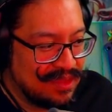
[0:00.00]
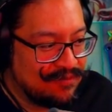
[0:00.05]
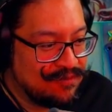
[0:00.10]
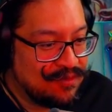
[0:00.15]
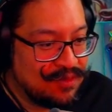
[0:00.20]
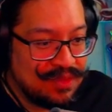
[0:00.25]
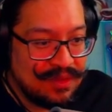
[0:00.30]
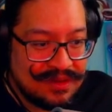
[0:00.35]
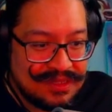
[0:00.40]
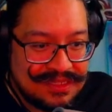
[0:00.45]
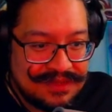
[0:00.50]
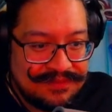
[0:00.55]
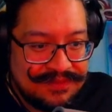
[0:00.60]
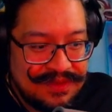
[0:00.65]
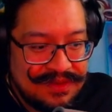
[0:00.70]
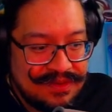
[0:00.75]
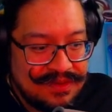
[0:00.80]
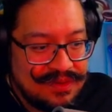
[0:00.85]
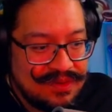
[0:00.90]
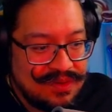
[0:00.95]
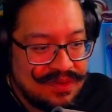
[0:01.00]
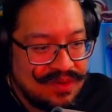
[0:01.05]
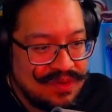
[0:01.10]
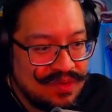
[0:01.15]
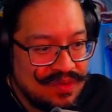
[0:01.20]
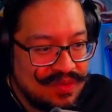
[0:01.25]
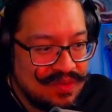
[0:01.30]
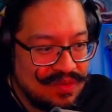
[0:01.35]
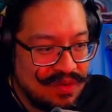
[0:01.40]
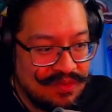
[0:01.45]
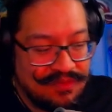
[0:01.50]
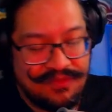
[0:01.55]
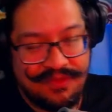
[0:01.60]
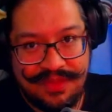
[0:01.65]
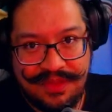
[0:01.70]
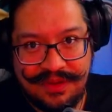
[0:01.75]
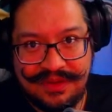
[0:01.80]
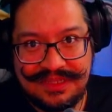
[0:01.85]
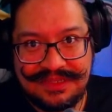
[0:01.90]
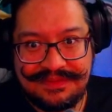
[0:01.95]
For those of you who, or
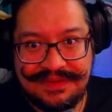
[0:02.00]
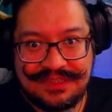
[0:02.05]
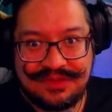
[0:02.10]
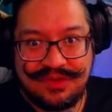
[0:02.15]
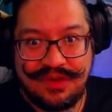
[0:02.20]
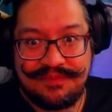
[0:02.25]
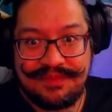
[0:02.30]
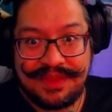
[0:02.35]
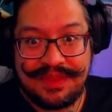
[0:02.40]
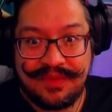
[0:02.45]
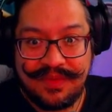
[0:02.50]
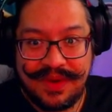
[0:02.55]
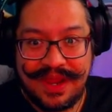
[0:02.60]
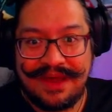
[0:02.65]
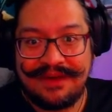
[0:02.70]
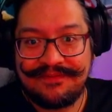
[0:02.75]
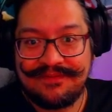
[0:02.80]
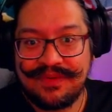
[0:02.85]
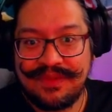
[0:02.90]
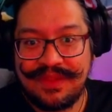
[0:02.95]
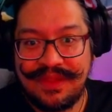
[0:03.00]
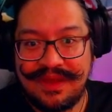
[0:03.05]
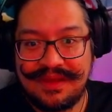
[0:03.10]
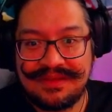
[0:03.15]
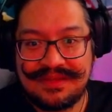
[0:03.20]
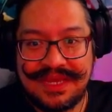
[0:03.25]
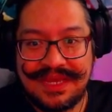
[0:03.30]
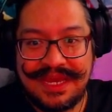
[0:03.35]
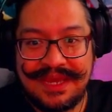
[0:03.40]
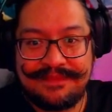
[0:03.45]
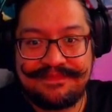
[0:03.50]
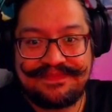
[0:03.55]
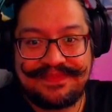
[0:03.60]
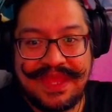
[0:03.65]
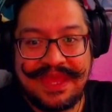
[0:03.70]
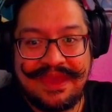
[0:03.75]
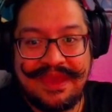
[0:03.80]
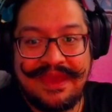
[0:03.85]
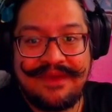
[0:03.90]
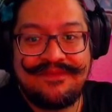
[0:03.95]
for those of us who have been around for a long time,
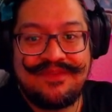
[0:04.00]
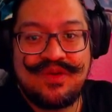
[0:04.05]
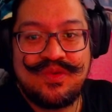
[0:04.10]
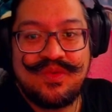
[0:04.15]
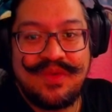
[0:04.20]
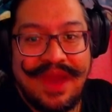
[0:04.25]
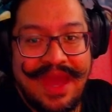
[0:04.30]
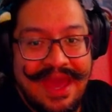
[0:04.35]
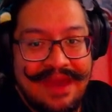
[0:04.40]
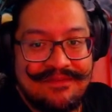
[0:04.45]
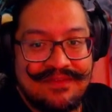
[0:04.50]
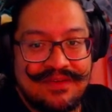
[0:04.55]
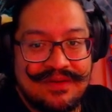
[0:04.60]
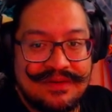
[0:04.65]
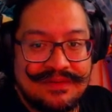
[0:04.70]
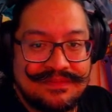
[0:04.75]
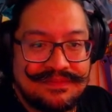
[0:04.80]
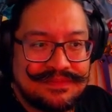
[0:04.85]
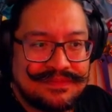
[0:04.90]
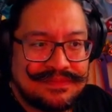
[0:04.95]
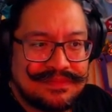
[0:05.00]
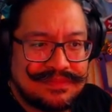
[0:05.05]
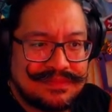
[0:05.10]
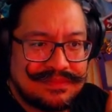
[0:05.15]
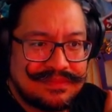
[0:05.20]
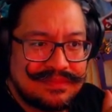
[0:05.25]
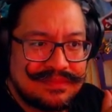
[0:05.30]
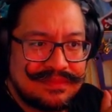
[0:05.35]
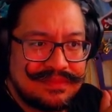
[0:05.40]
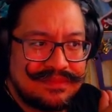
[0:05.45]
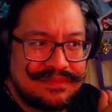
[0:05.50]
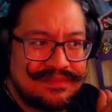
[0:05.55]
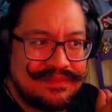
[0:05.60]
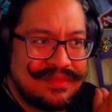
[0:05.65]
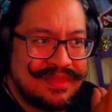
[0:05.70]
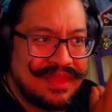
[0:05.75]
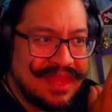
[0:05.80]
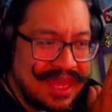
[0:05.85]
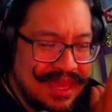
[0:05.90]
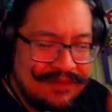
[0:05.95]
if you ever,
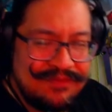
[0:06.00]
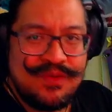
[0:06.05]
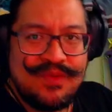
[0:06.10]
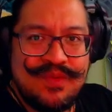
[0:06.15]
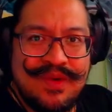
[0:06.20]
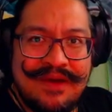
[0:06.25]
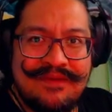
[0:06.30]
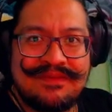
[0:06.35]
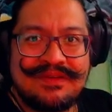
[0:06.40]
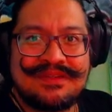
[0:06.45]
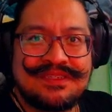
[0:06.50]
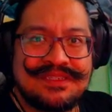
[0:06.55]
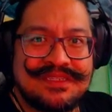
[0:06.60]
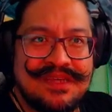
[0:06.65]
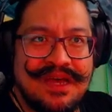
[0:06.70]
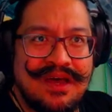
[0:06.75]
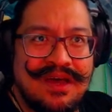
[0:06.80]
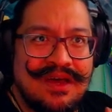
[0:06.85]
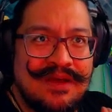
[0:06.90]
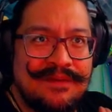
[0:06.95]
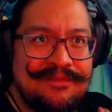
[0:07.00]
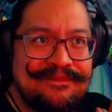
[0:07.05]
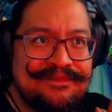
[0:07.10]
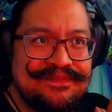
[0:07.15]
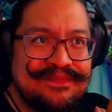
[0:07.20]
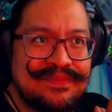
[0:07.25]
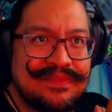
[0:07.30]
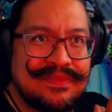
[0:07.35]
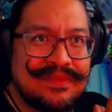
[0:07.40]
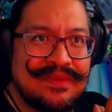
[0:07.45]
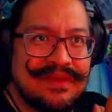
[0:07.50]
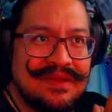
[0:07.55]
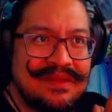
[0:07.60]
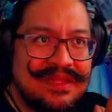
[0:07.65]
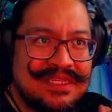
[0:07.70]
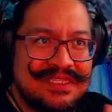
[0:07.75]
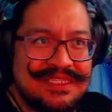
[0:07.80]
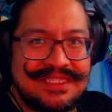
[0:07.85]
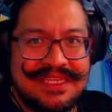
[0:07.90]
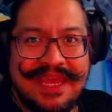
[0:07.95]
if you ever saw
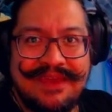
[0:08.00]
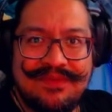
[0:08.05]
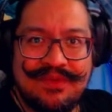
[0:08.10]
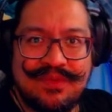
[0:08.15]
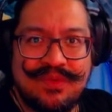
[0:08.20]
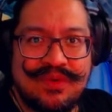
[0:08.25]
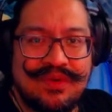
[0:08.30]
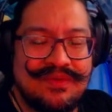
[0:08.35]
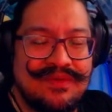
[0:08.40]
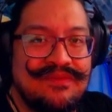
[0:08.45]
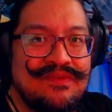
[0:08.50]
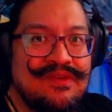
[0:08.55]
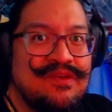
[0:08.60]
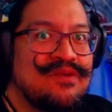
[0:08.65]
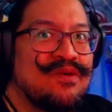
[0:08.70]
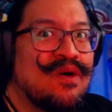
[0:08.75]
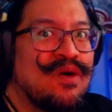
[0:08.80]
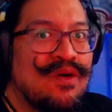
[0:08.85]
the Save the World, if you